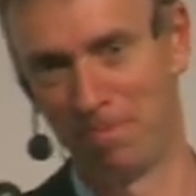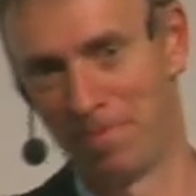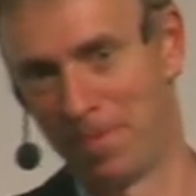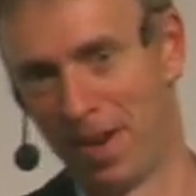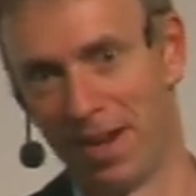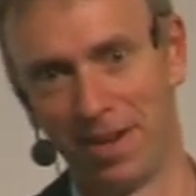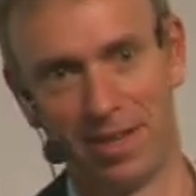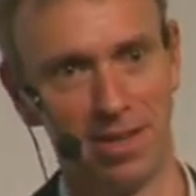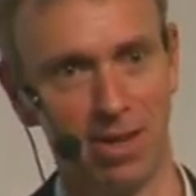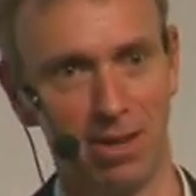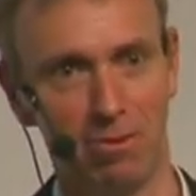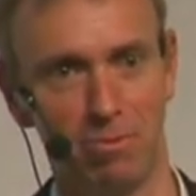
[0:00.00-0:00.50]
I
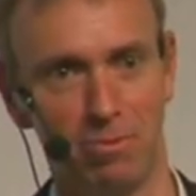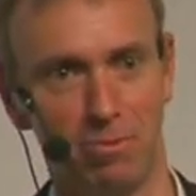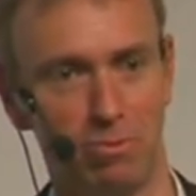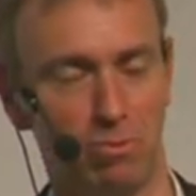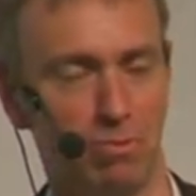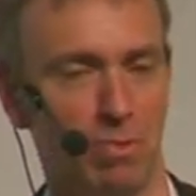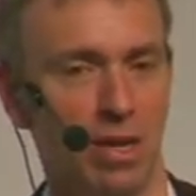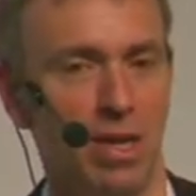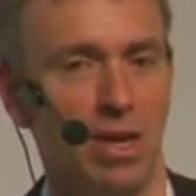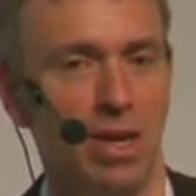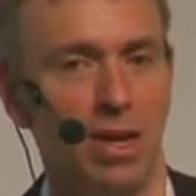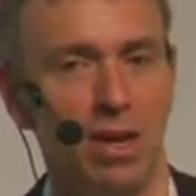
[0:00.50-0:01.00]
don't know,
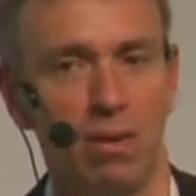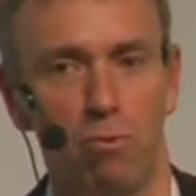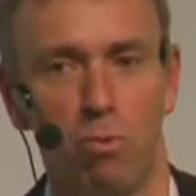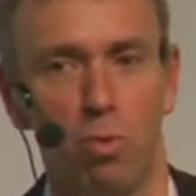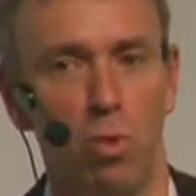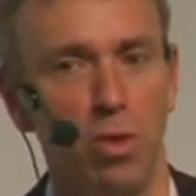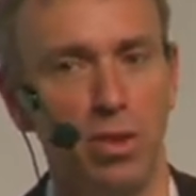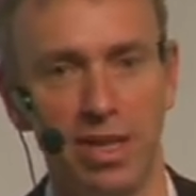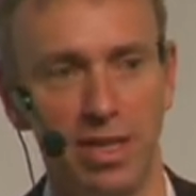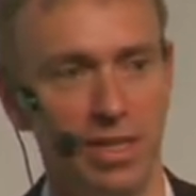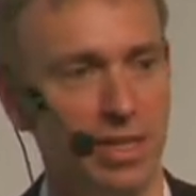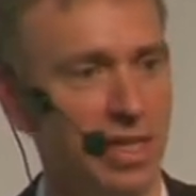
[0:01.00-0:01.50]

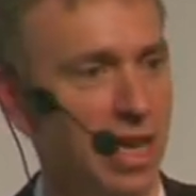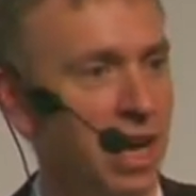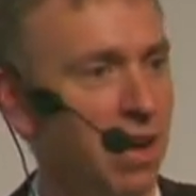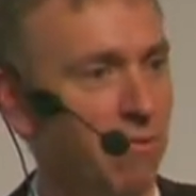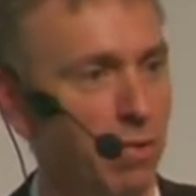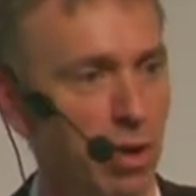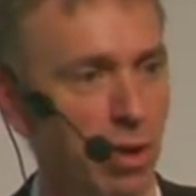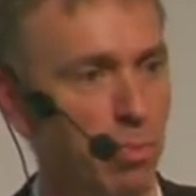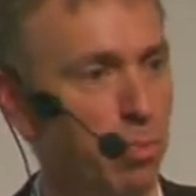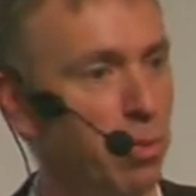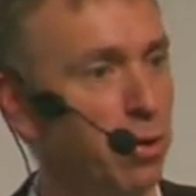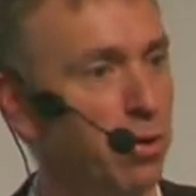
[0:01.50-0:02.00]
we'll need to have
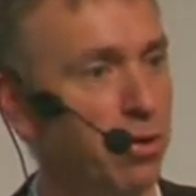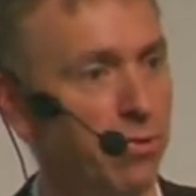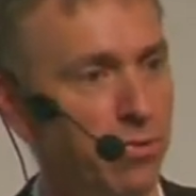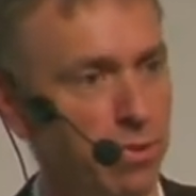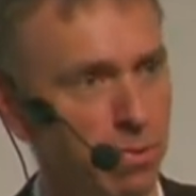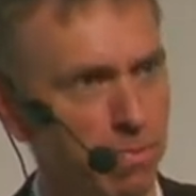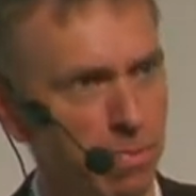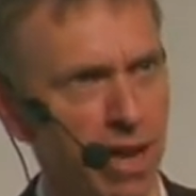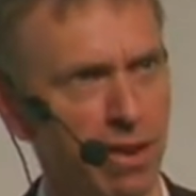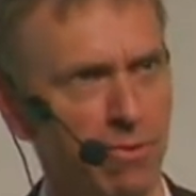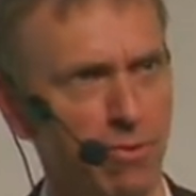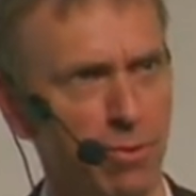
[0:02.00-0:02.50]
it approved
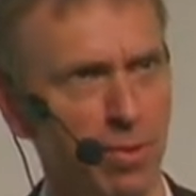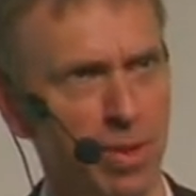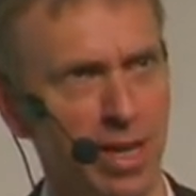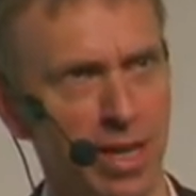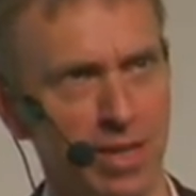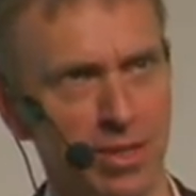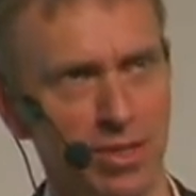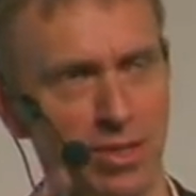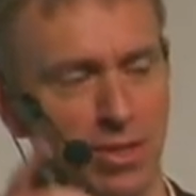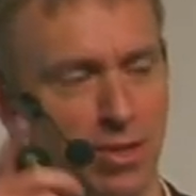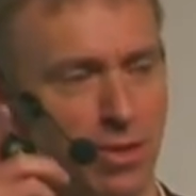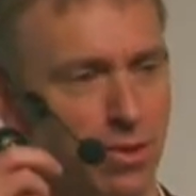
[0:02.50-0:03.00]
and back from the
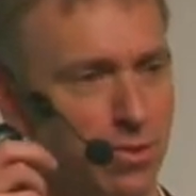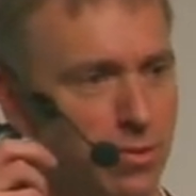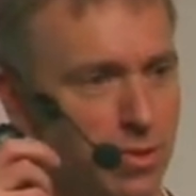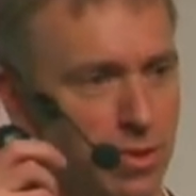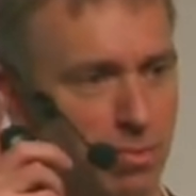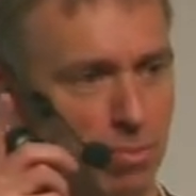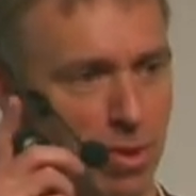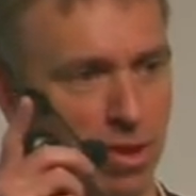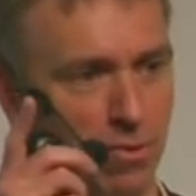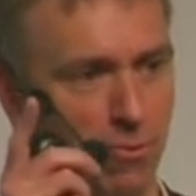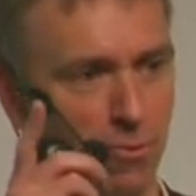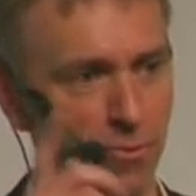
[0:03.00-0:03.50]
externals
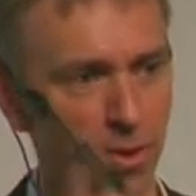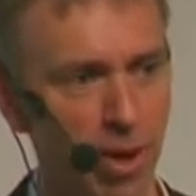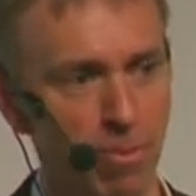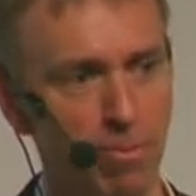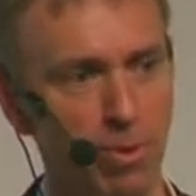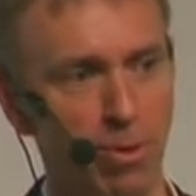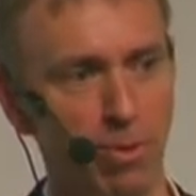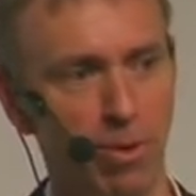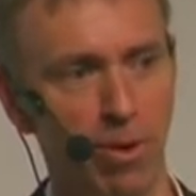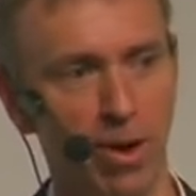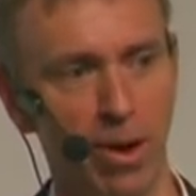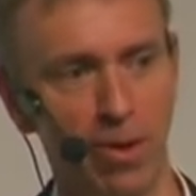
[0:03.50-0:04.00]
by
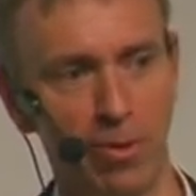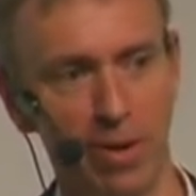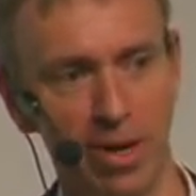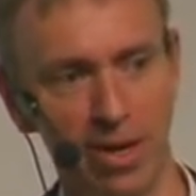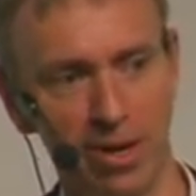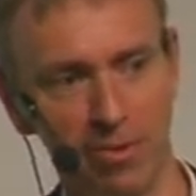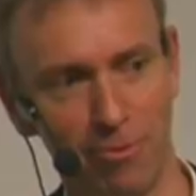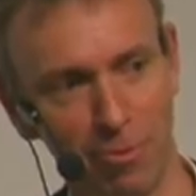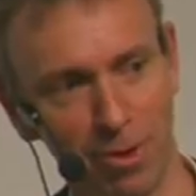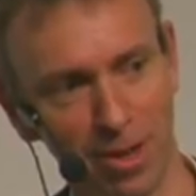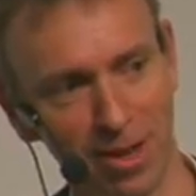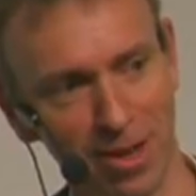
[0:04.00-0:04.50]
February
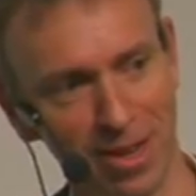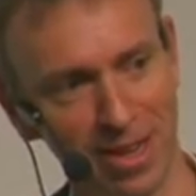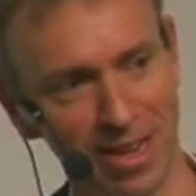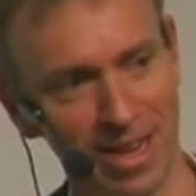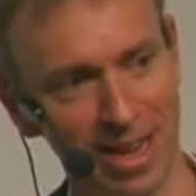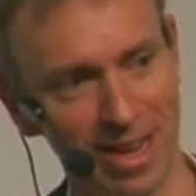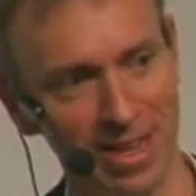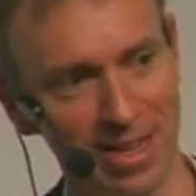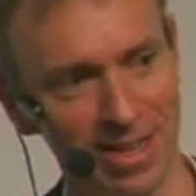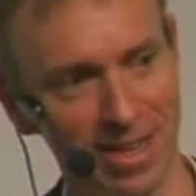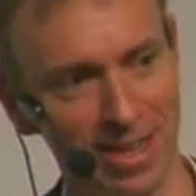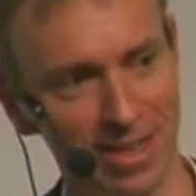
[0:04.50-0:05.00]
if we're going to
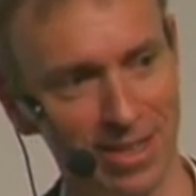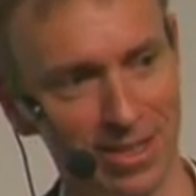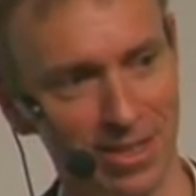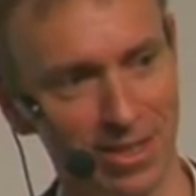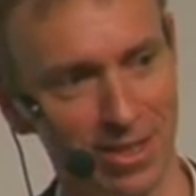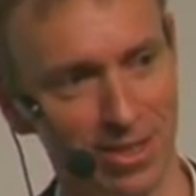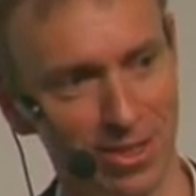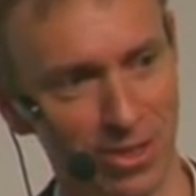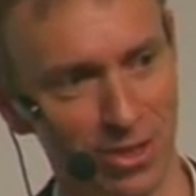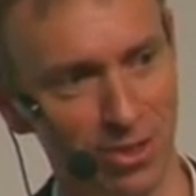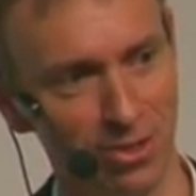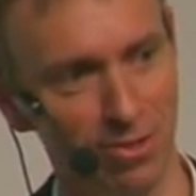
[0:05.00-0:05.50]
get it into
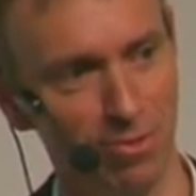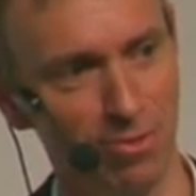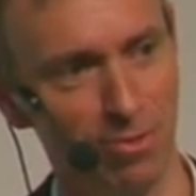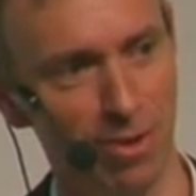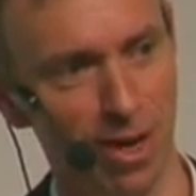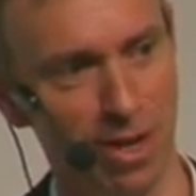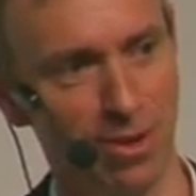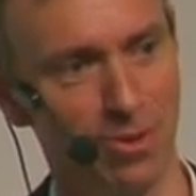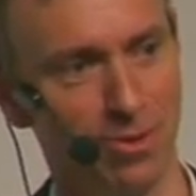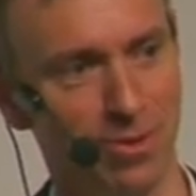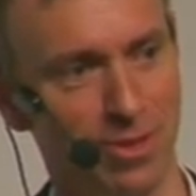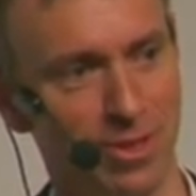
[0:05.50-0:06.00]
the student
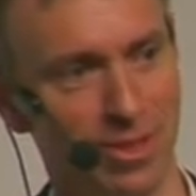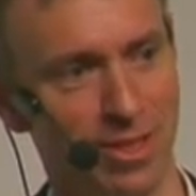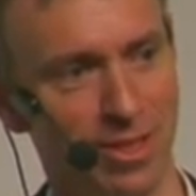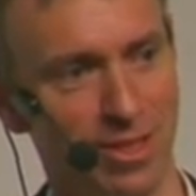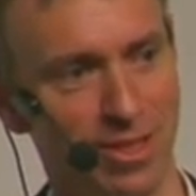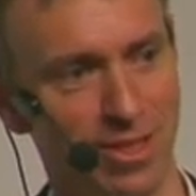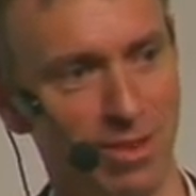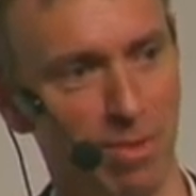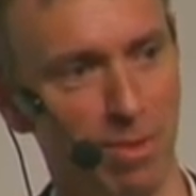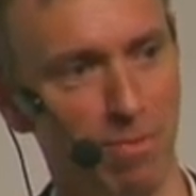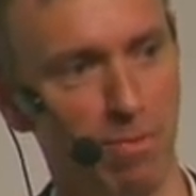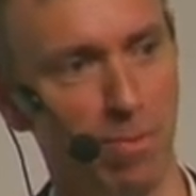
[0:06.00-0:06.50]
record
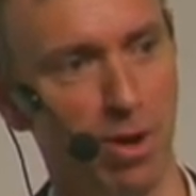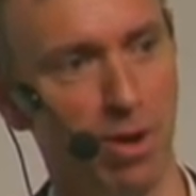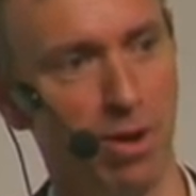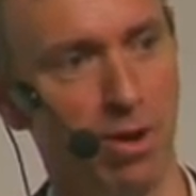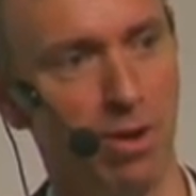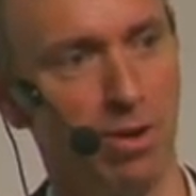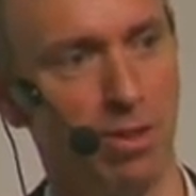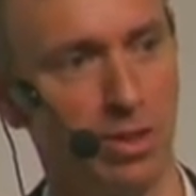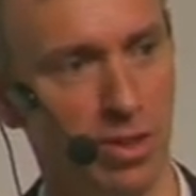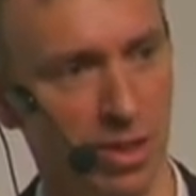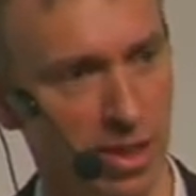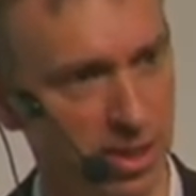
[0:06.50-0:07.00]
system in
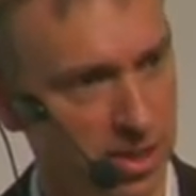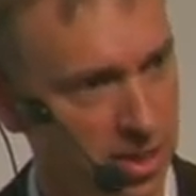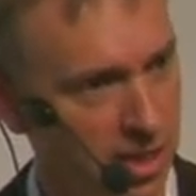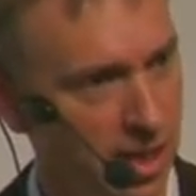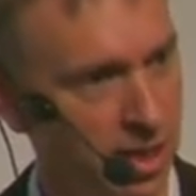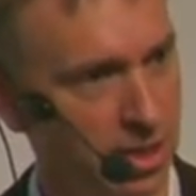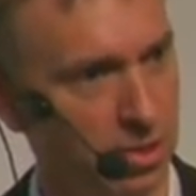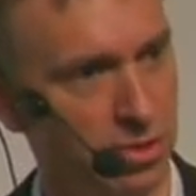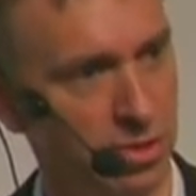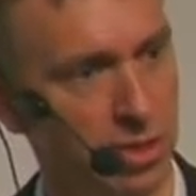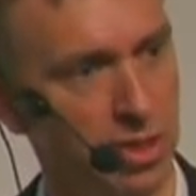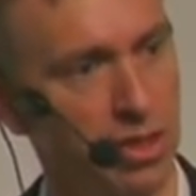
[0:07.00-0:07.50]
March,
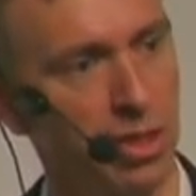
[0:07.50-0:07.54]
etc.